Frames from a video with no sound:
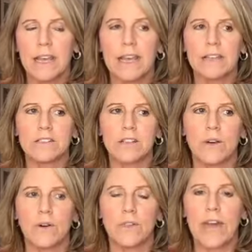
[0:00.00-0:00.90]
And
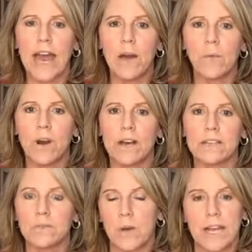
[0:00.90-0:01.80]
so that
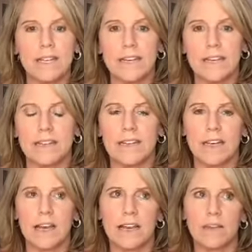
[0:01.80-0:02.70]
was what I did. And
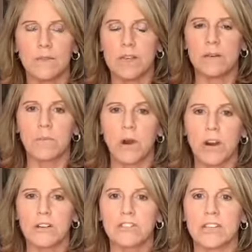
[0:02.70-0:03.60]
I went in
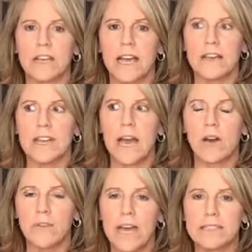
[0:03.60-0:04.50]
March, and I now
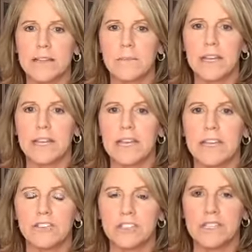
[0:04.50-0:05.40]
have had somebody,
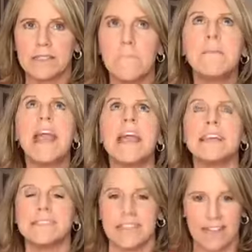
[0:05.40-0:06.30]
and she is
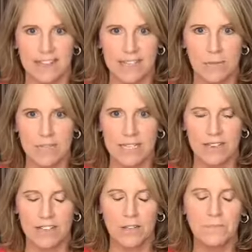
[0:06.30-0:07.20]
amazing, let me
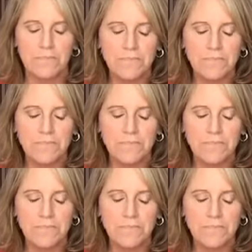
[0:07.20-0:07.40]
tell you.